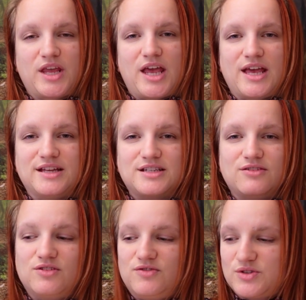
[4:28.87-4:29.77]
And
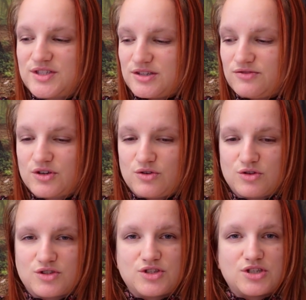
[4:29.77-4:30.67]
if it feels
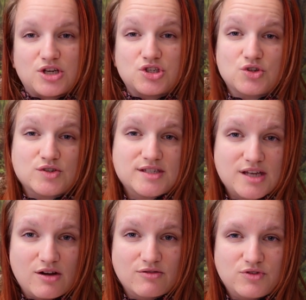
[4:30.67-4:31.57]
difficult to touch
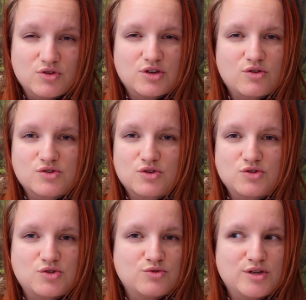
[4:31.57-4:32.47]
yourself, you can also
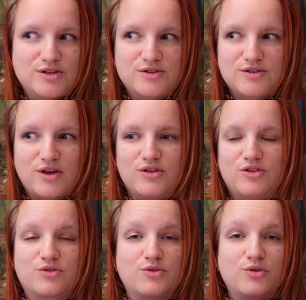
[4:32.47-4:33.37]
do it
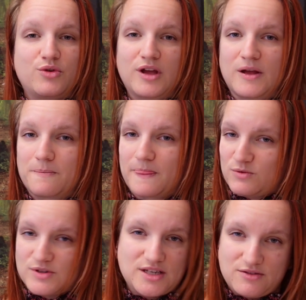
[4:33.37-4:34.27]
through
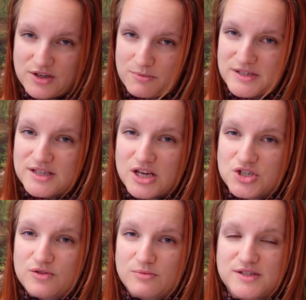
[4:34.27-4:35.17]
receiving a massage
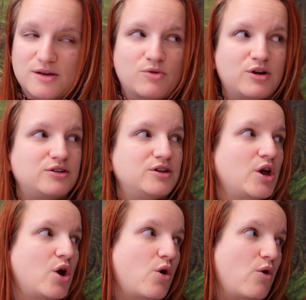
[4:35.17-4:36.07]
from someone,
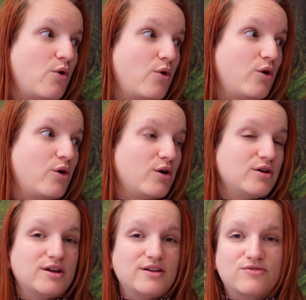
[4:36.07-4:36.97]
or
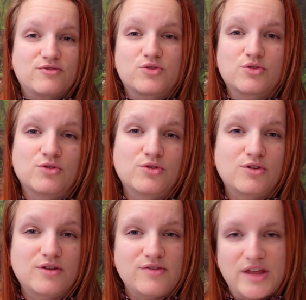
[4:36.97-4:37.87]
through
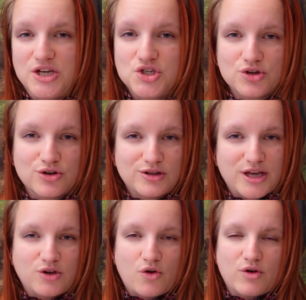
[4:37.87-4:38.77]
nature,
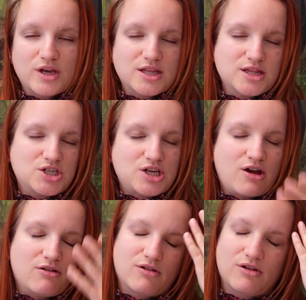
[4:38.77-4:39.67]
like going in the
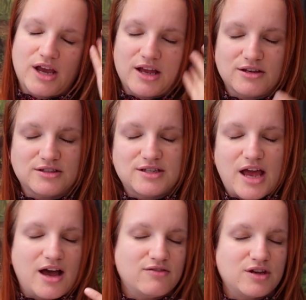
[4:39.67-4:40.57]
shower and
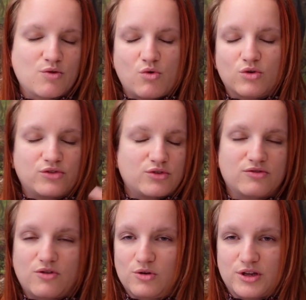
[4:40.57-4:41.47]
having water
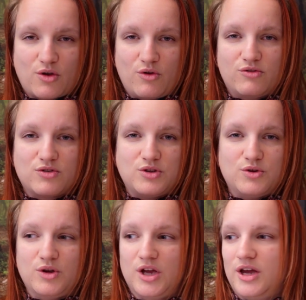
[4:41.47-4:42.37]
falling over
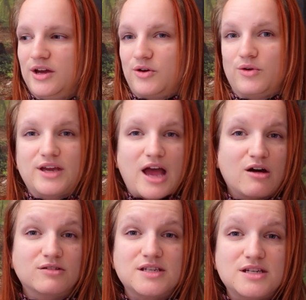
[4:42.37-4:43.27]
you, going
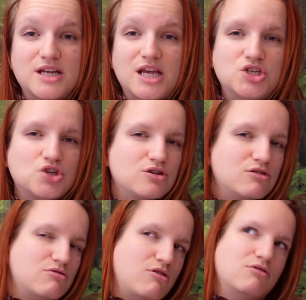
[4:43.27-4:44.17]
out in
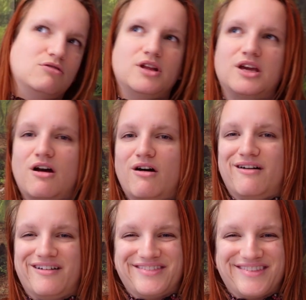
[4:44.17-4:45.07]
nature, rolling
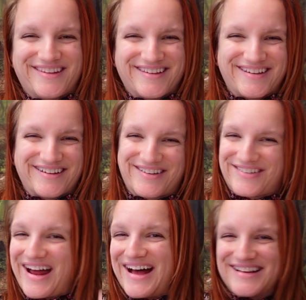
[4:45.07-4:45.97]
on the
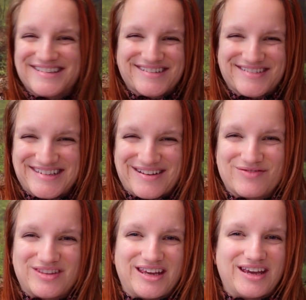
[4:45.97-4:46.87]
grass or
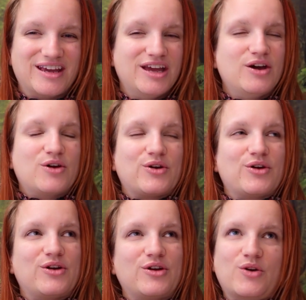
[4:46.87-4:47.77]
something,
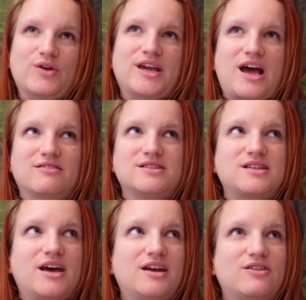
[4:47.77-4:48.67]
or going
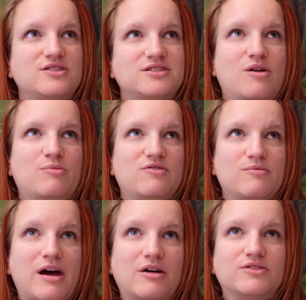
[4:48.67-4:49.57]
outside on the top of a
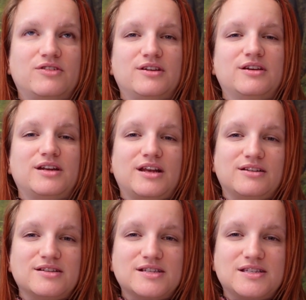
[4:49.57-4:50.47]
mountain
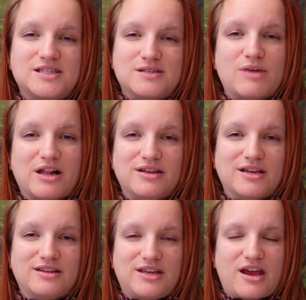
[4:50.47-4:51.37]
and
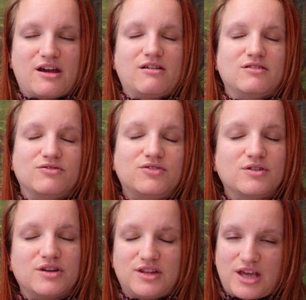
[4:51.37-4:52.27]
smelling the air and
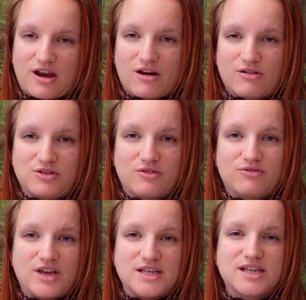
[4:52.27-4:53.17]
feeling the air on your
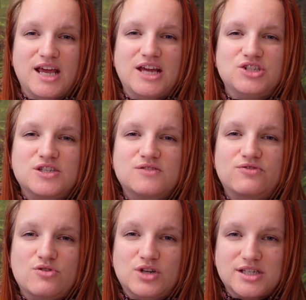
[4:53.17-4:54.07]
face, just
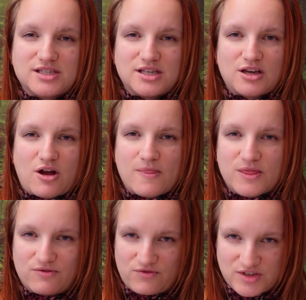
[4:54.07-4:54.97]
focusing on
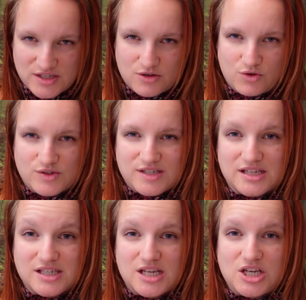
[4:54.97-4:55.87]
the physical
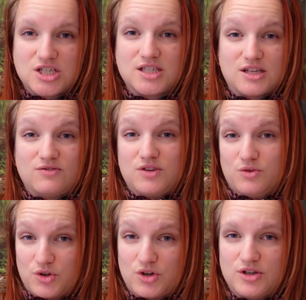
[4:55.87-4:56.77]
sensations that
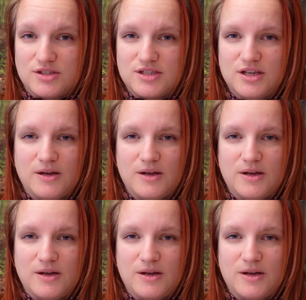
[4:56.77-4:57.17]
feel good.